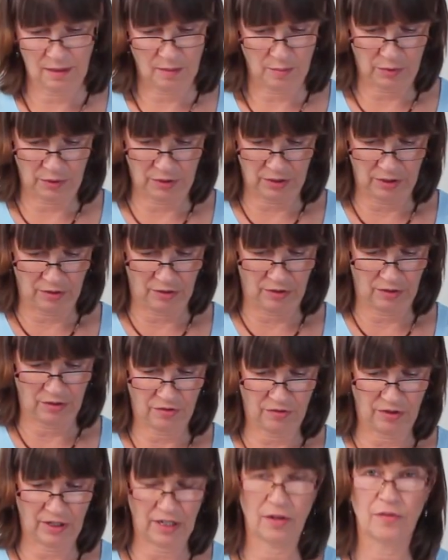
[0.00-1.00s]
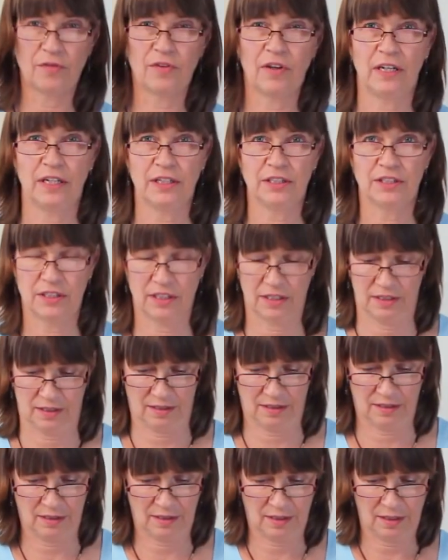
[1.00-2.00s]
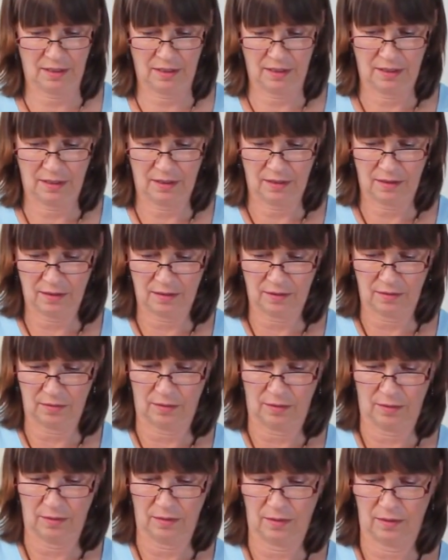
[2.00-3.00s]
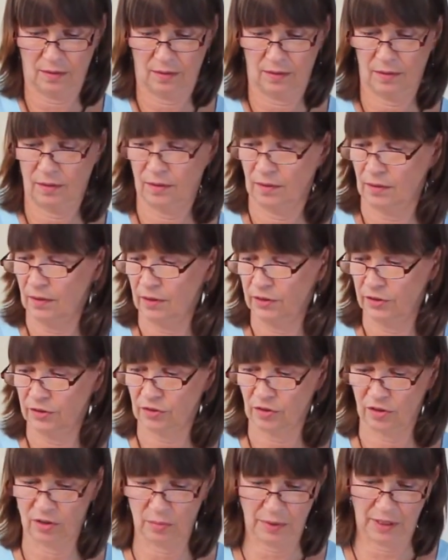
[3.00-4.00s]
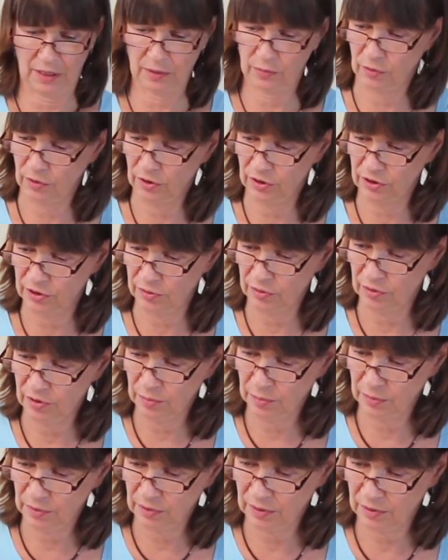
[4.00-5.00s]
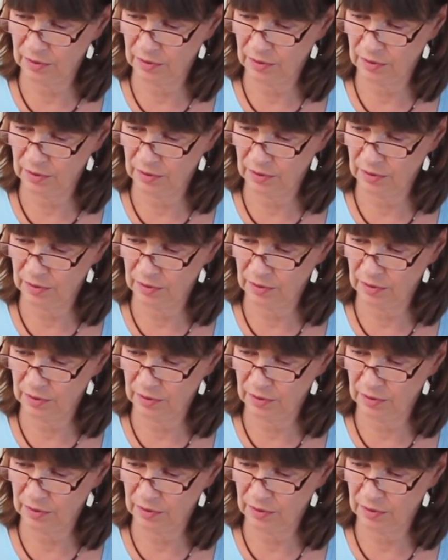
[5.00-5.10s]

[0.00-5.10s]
but the other 3 are finished. So I'm just going to paint 1 or 2 of them.